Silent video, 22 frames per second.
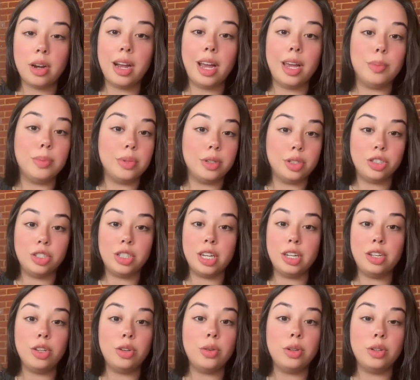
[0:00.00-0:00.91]
I
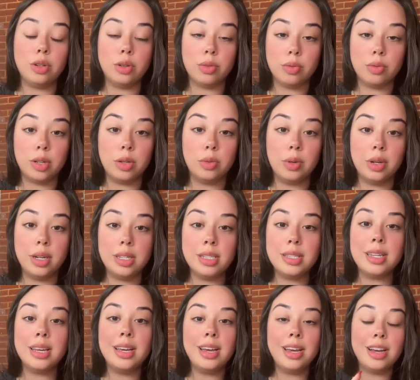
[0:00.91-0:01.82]
appreciate you and your real
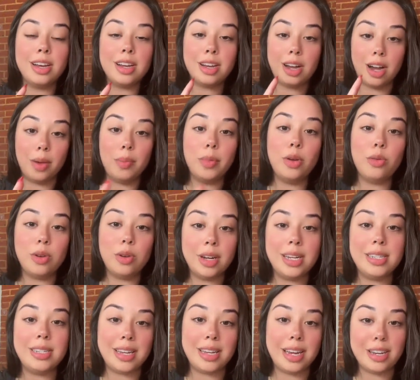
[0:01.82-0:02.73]
ones. Comment what
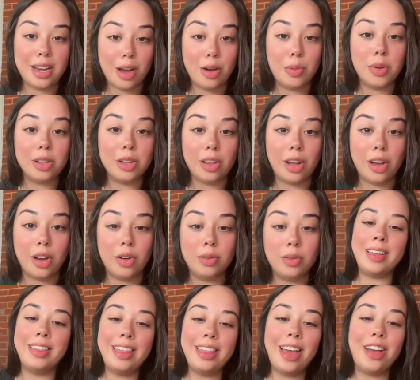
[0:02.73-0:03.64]
I say down below.